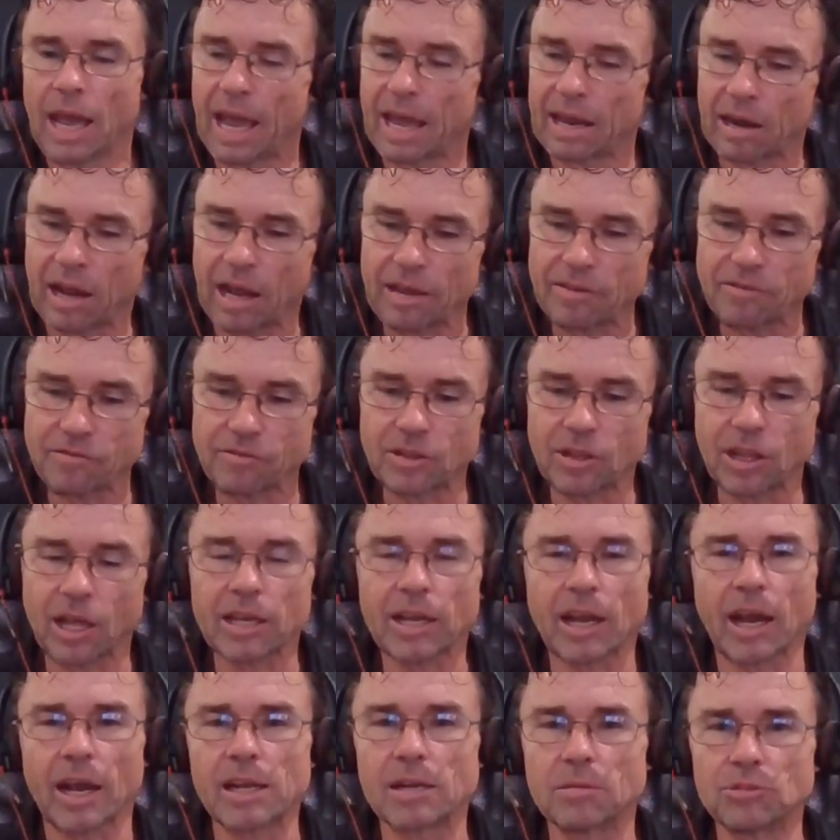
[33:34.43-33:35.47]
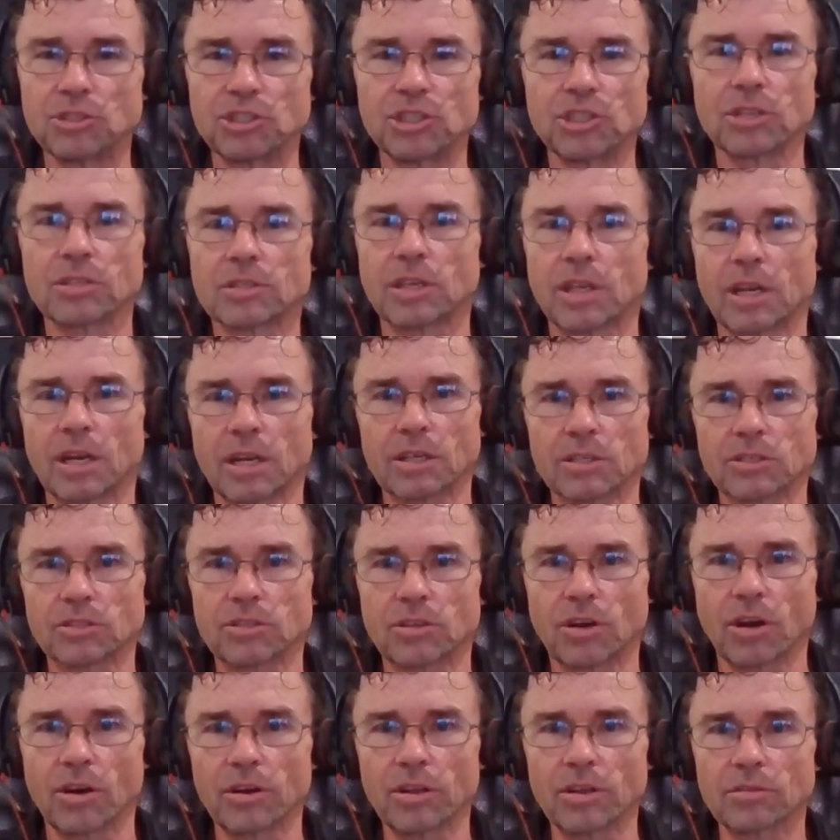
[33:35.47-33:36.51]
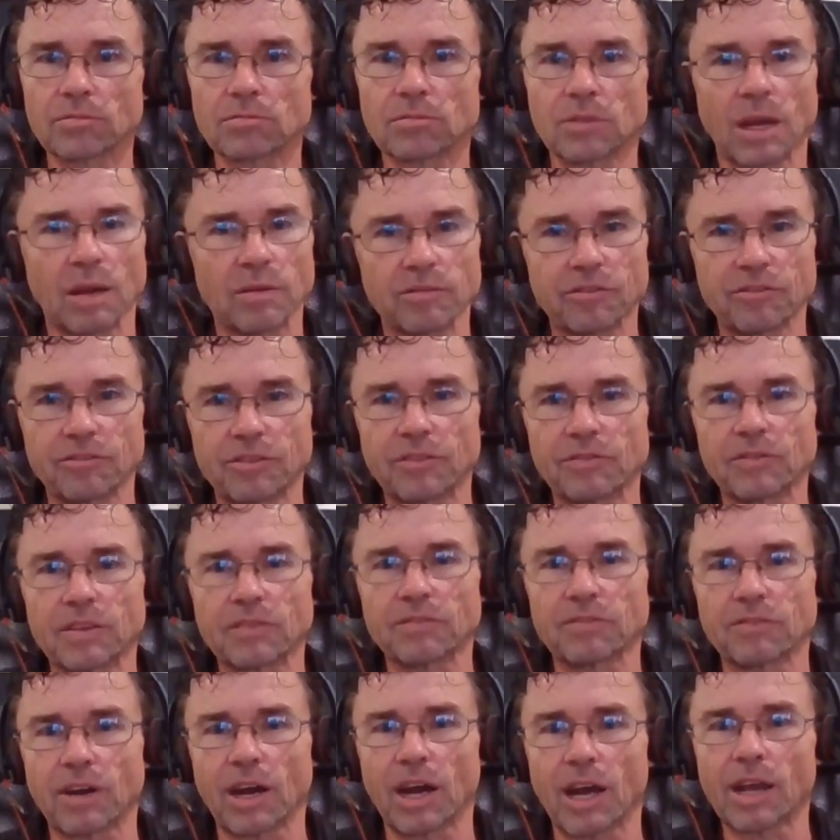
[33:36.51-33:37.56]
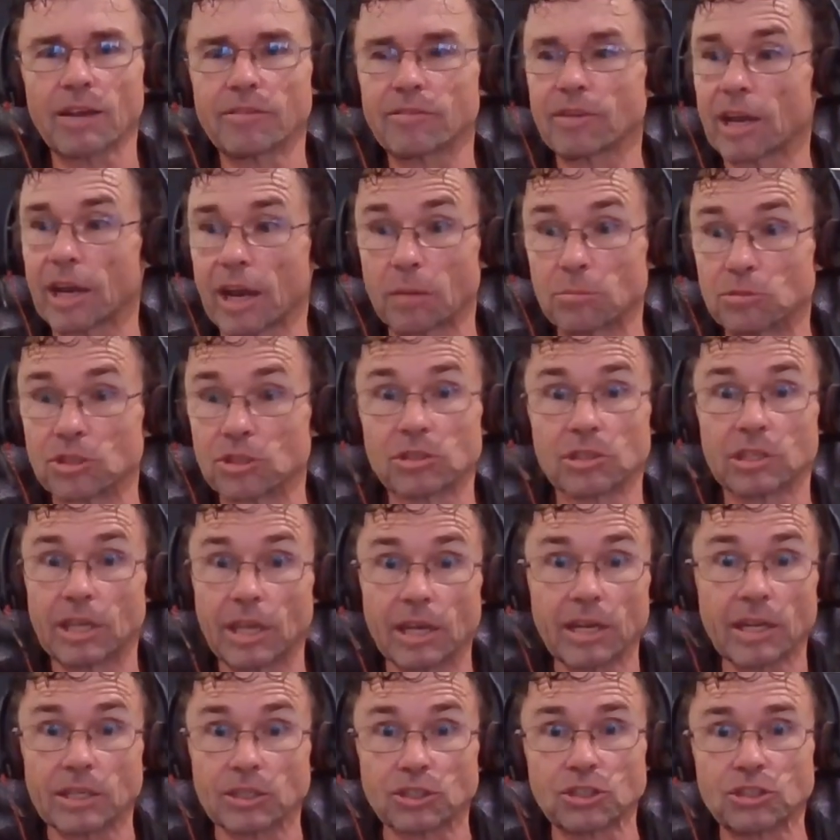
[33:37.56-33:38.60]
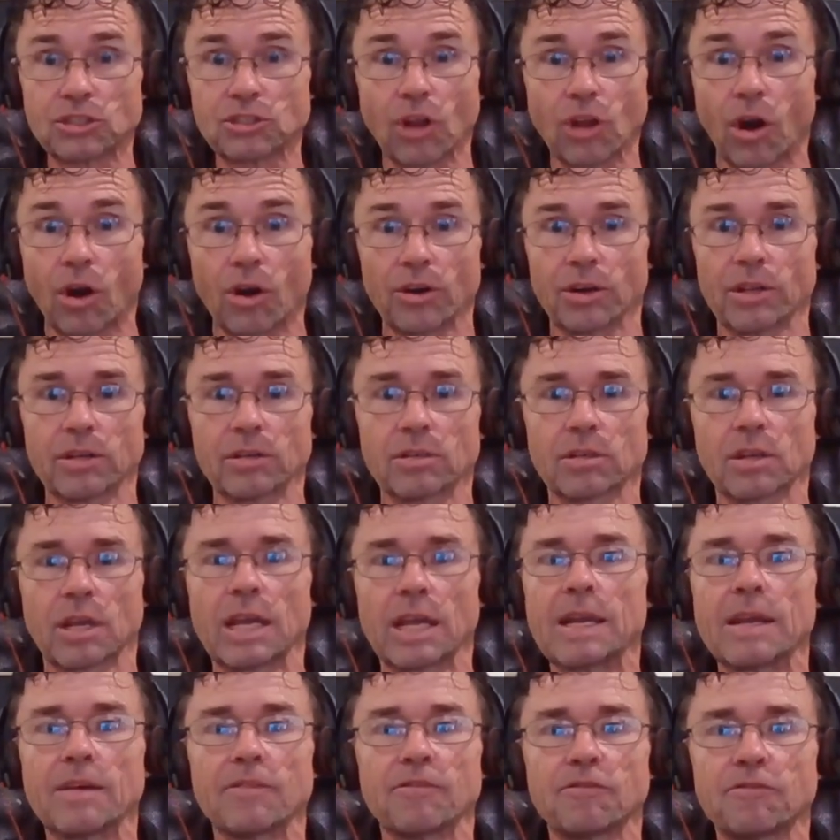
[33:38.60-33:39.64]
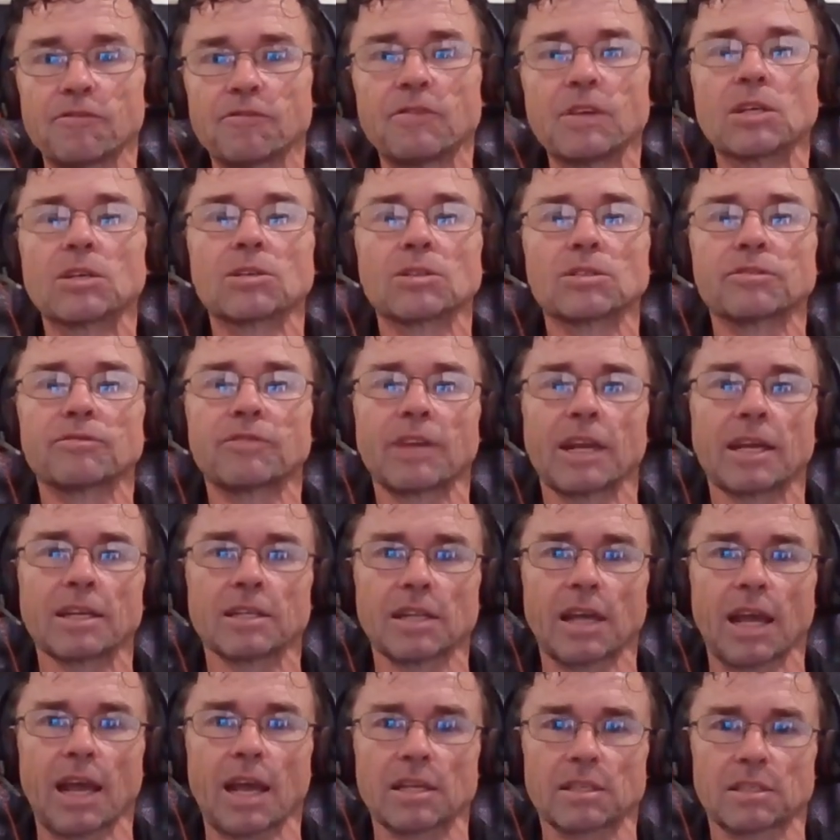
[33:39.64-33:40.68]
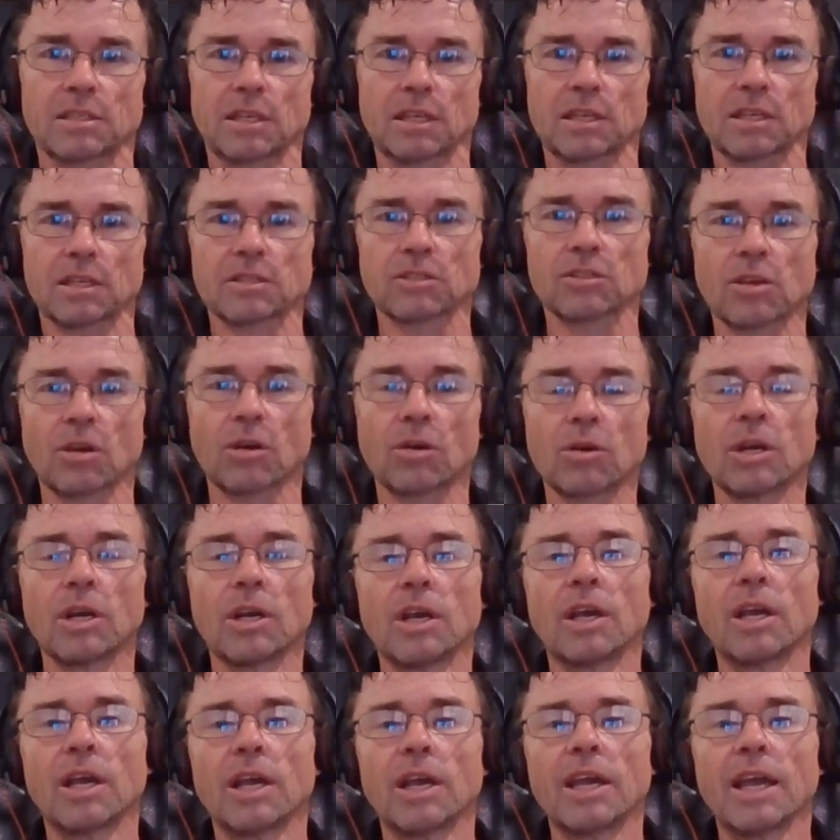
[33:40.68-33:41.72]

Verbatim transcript: and i feel like i am just getting started i'm 55 and i'm just getting started and it feels fantastic so